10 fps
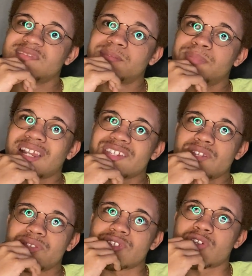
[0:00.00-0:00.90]
But I saw
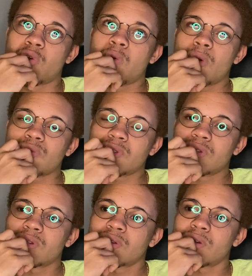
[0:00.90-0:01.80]
this quote
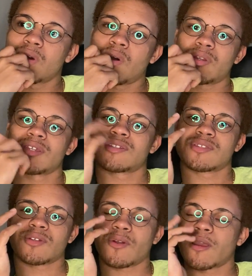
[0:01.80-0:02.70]
on
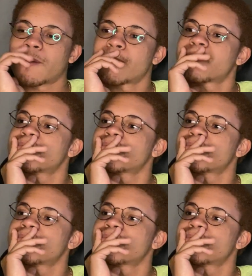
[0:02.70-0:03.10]
Instagram